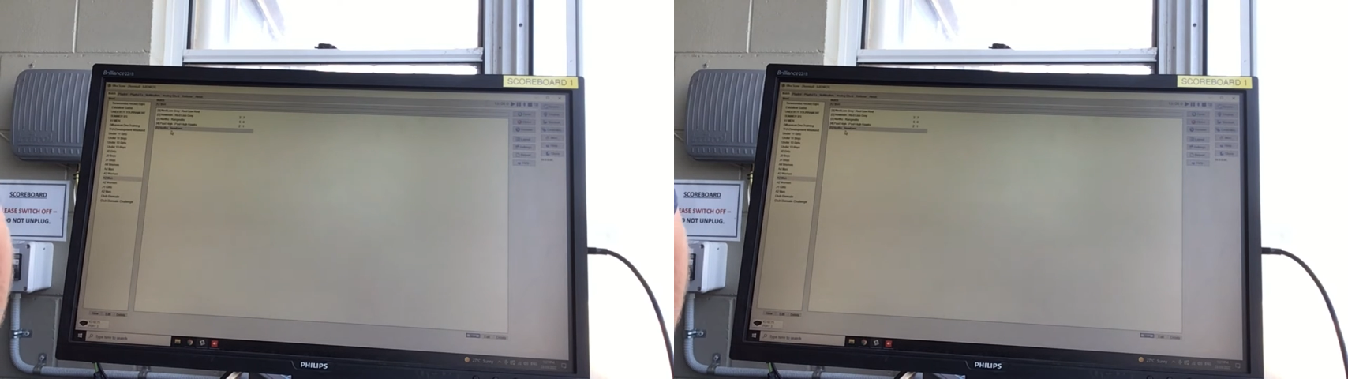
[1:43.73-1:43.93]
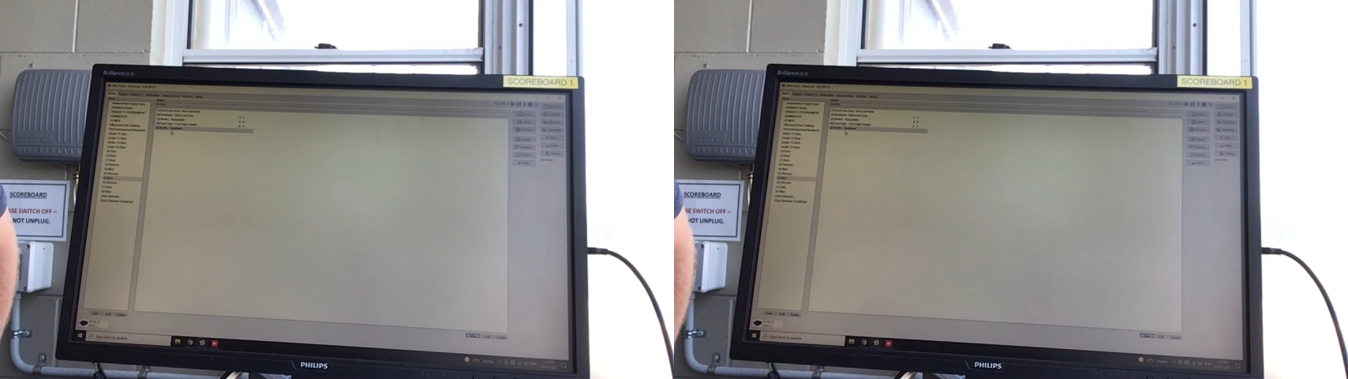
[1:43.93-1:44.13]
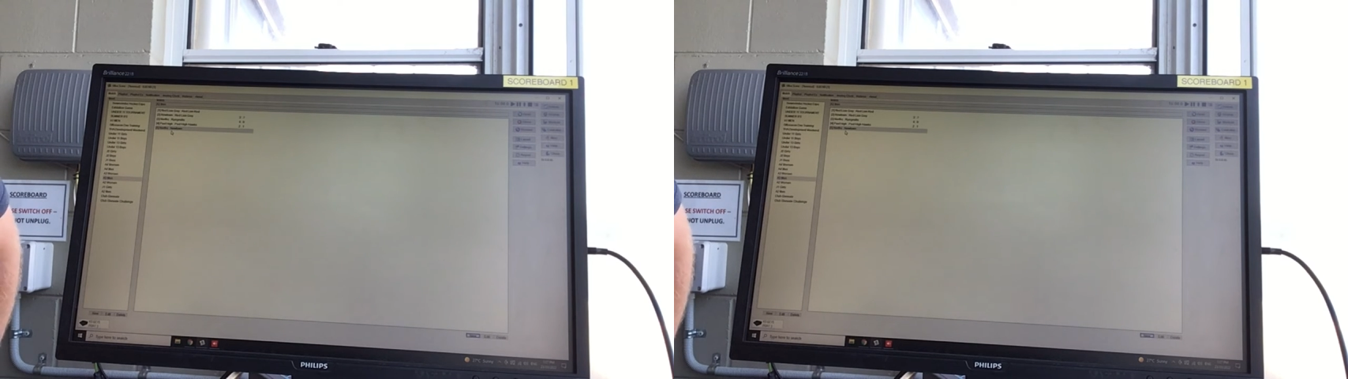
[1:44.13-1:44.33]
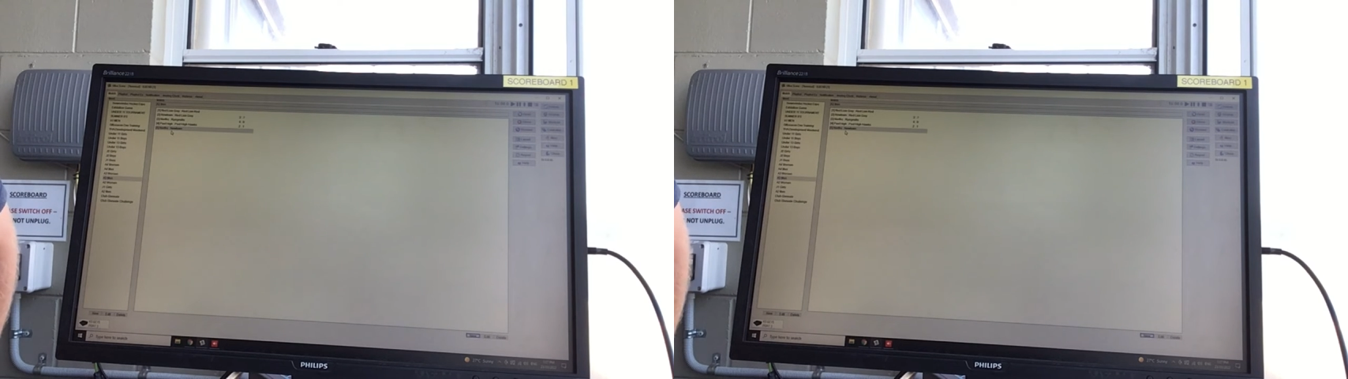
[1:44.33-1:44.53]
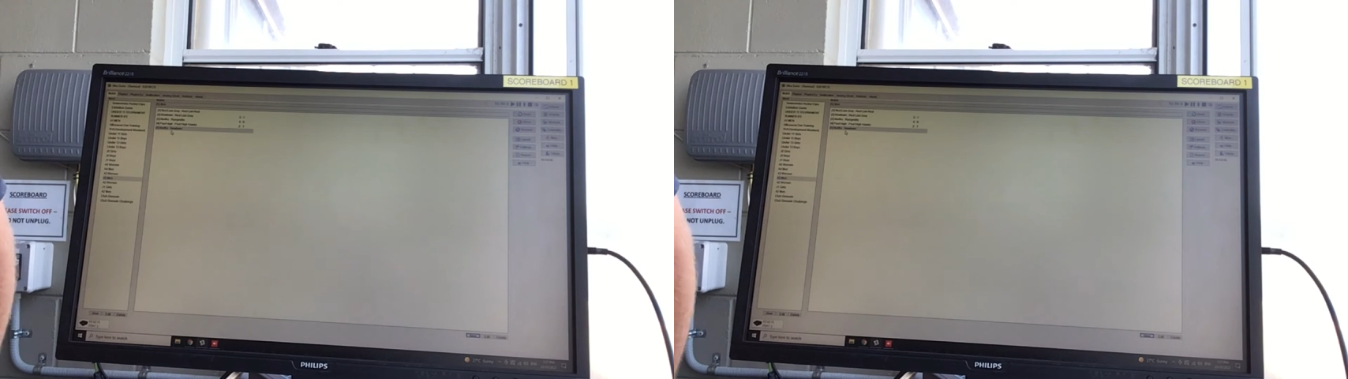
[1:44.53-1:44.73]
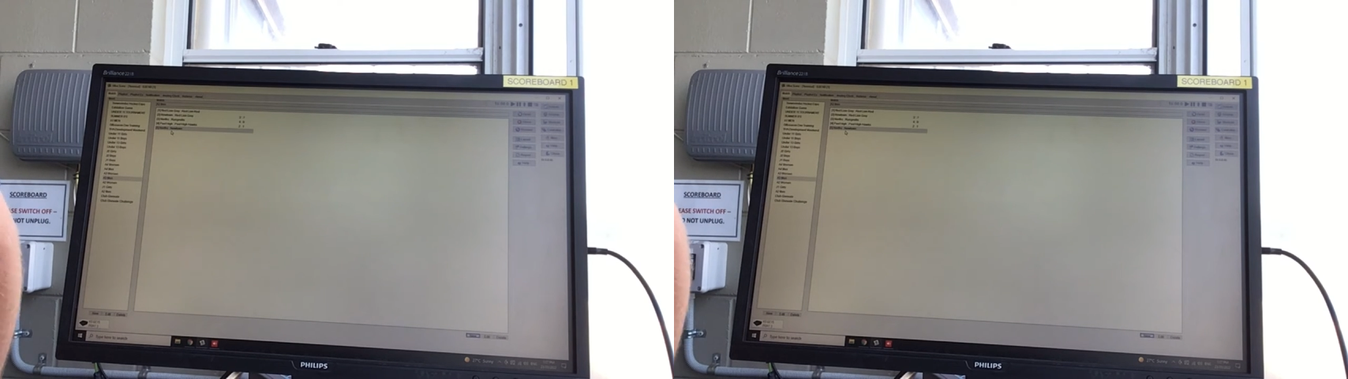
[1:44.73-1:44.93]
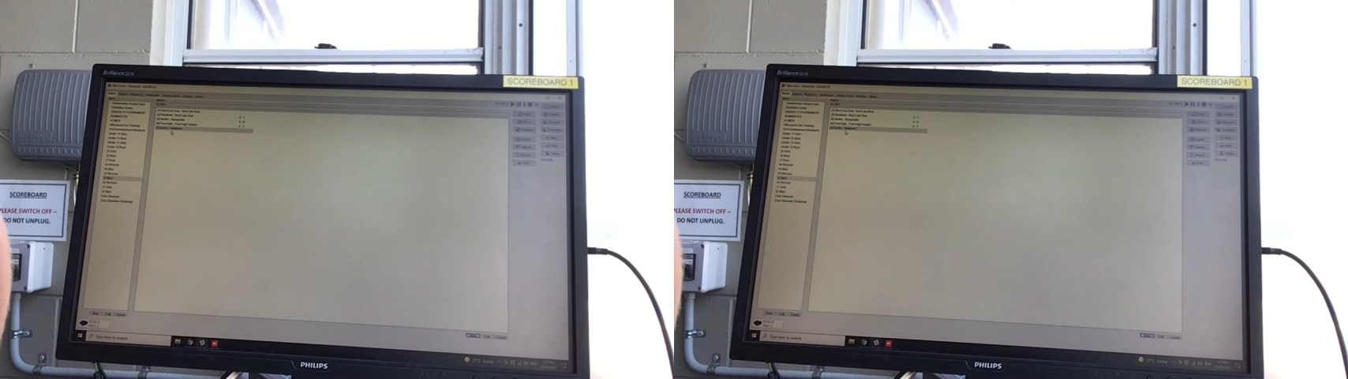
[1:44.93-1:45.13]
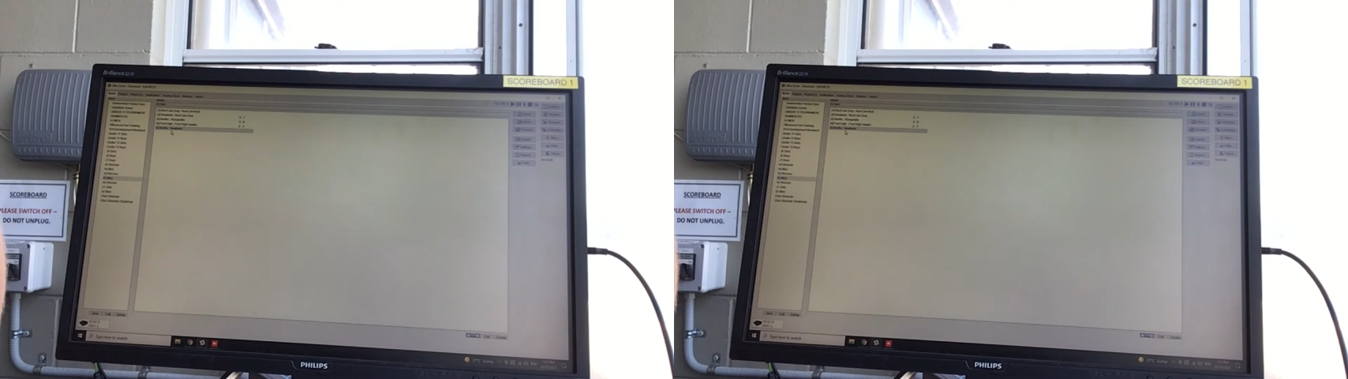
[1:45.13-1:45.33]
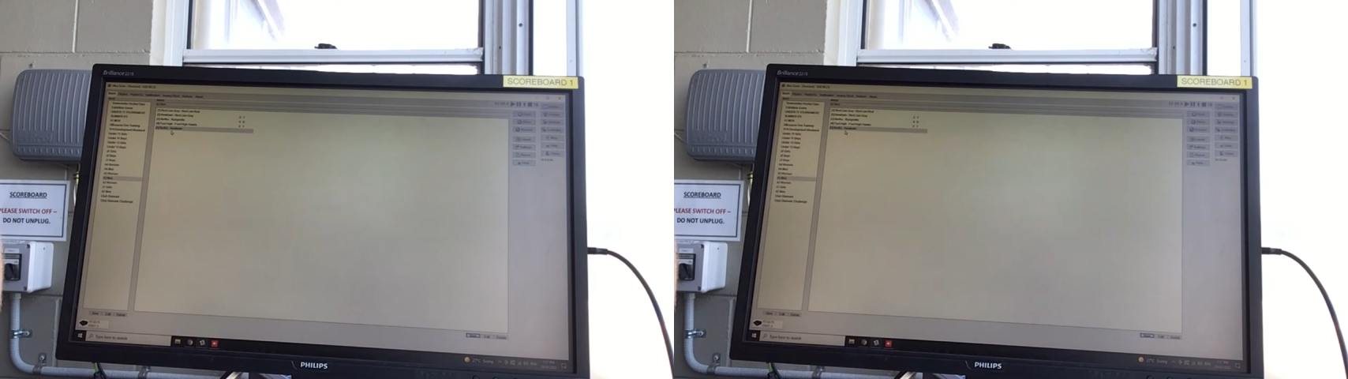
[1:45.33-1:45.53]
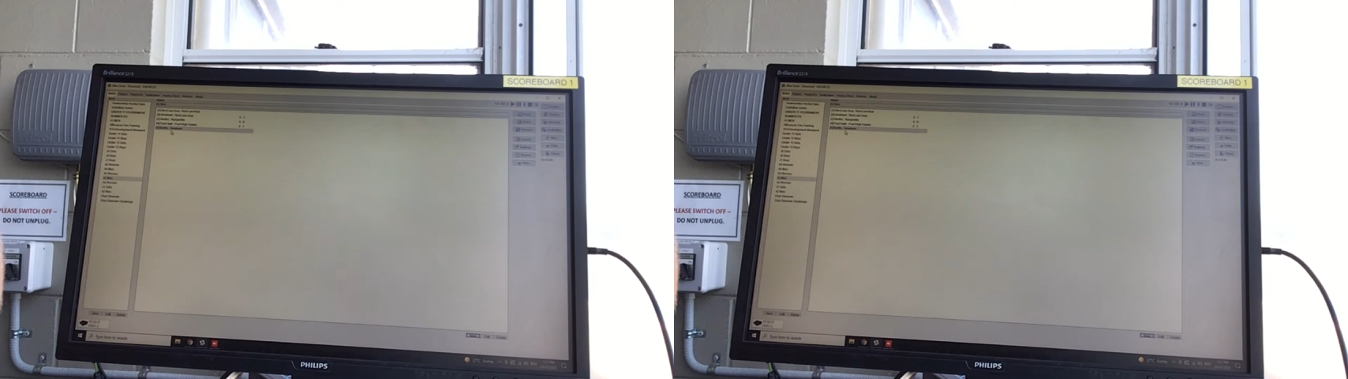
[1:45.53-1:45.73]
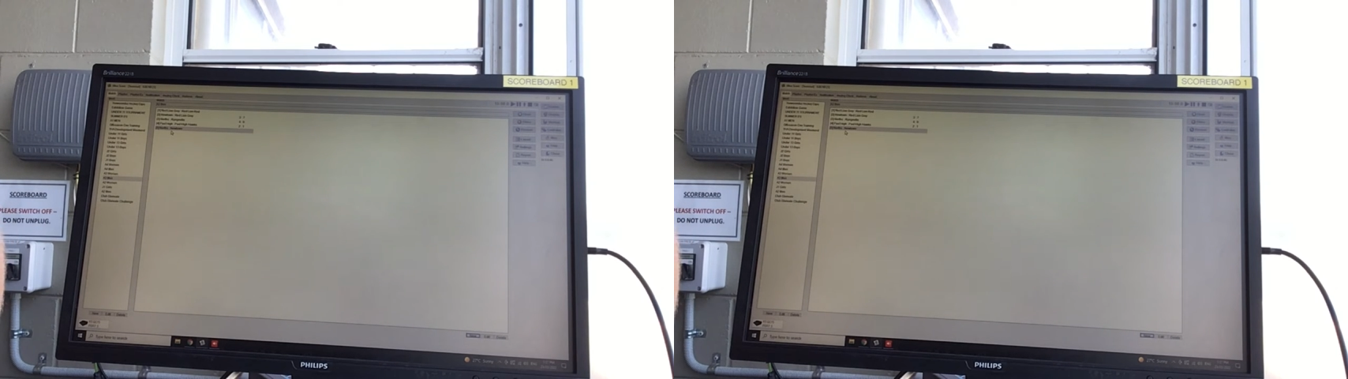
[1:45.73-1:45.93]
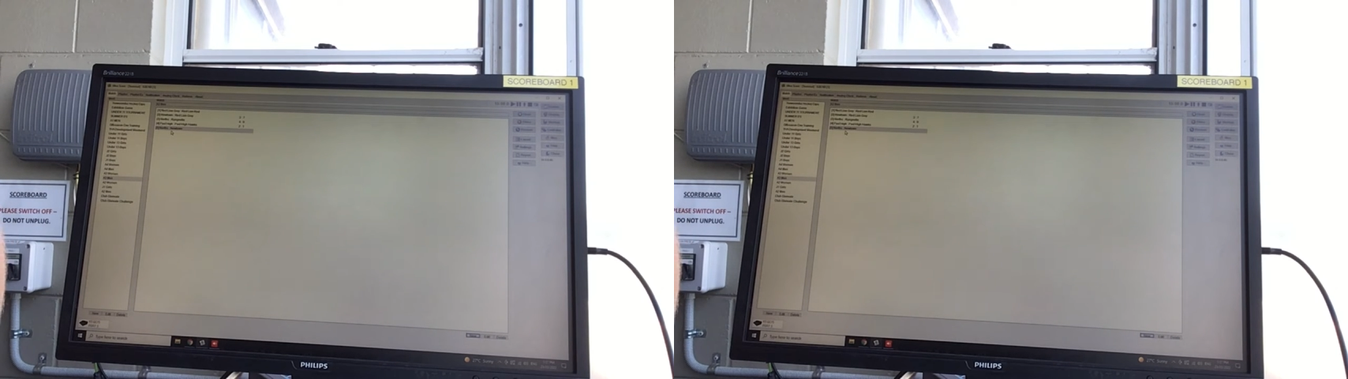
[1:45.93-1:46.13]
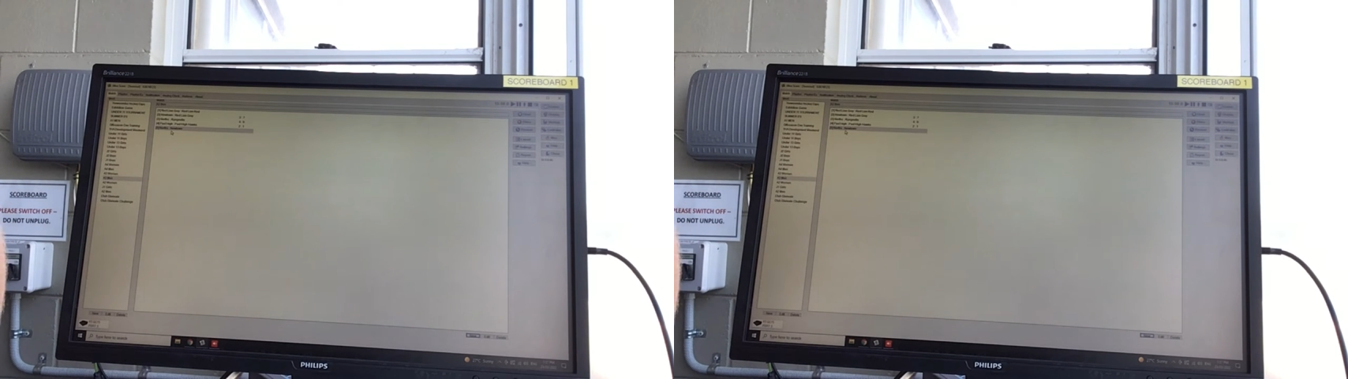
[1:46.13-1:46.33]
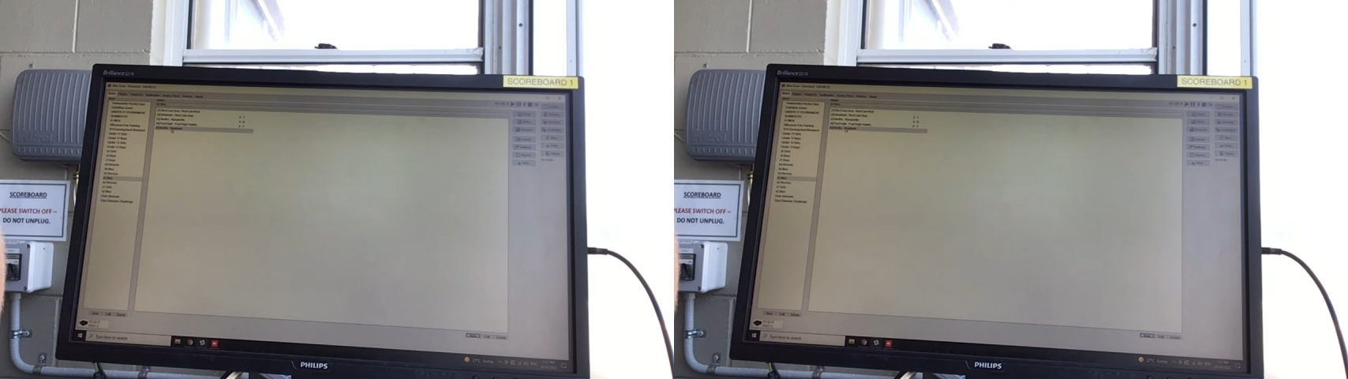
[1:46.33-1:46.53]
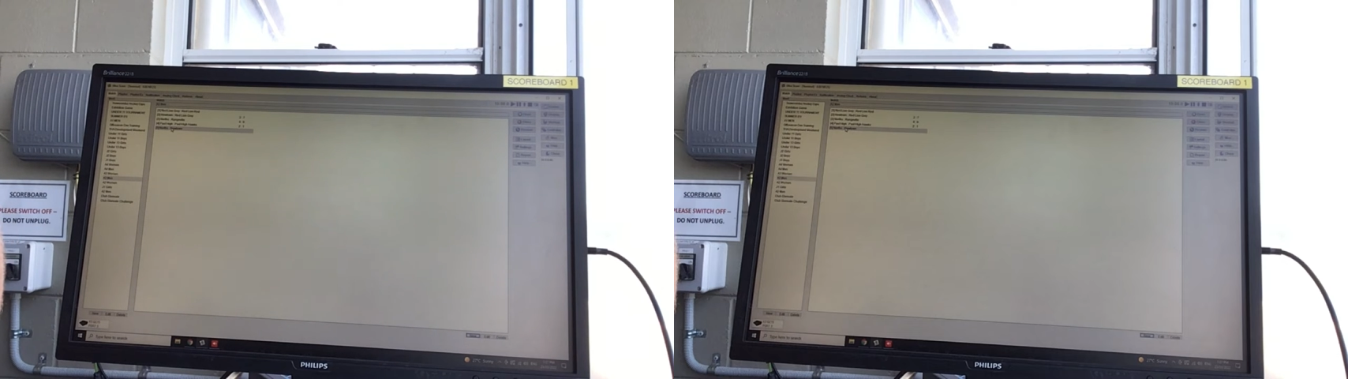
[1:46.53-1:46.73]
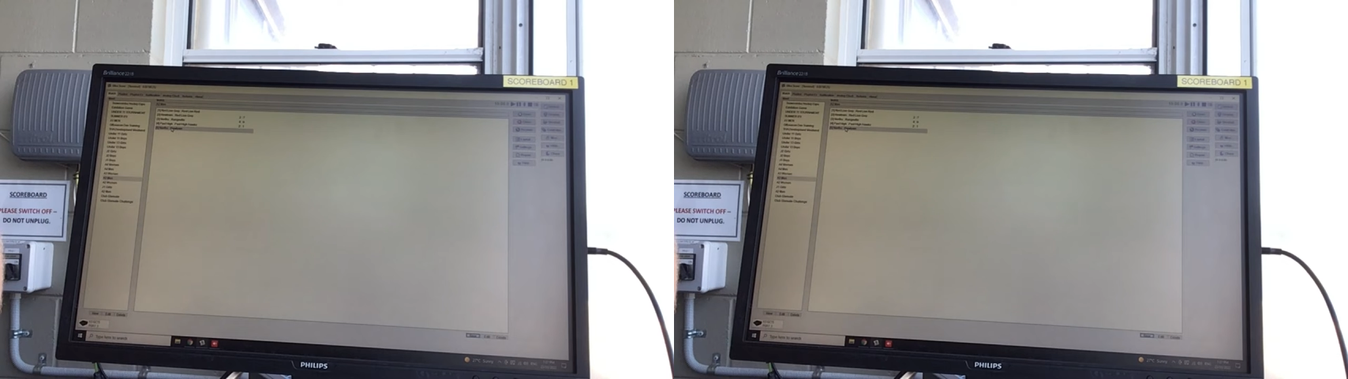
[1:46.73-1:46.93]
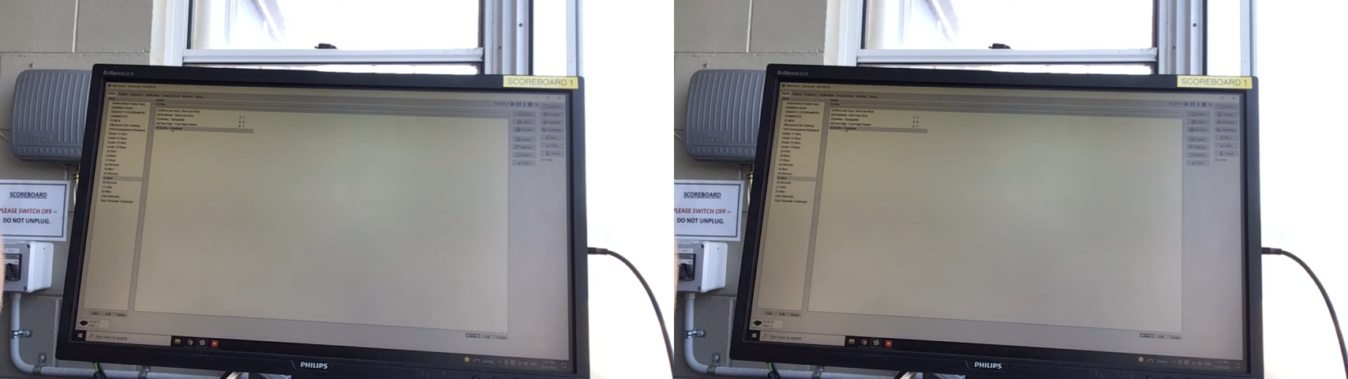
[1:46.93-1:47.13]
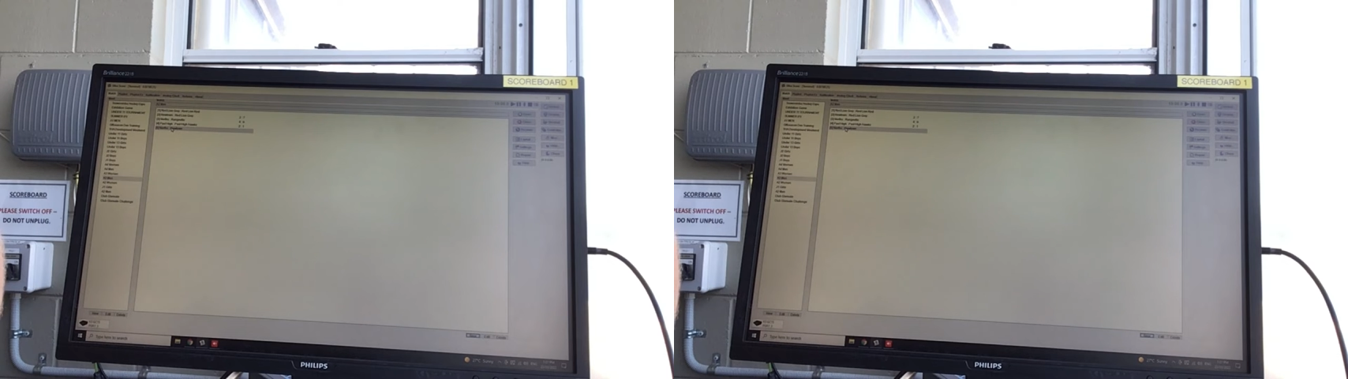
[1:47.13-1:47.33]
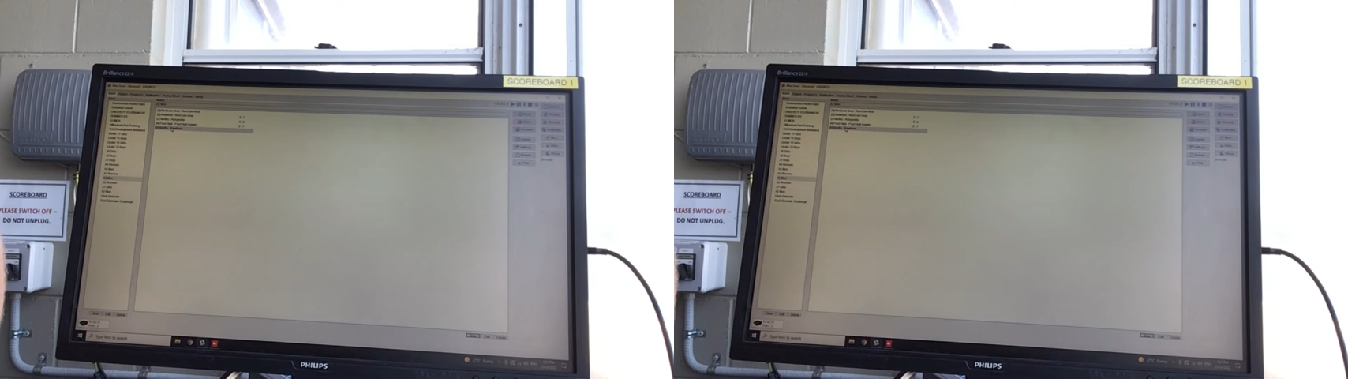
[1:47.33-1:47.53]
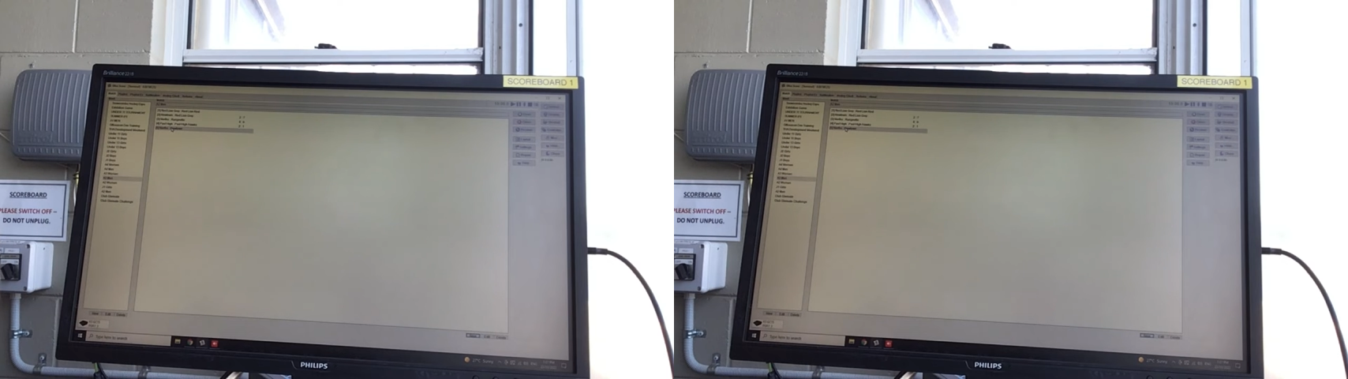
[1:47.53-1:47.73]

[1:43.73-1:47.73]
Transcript: [unreadable: no face in view]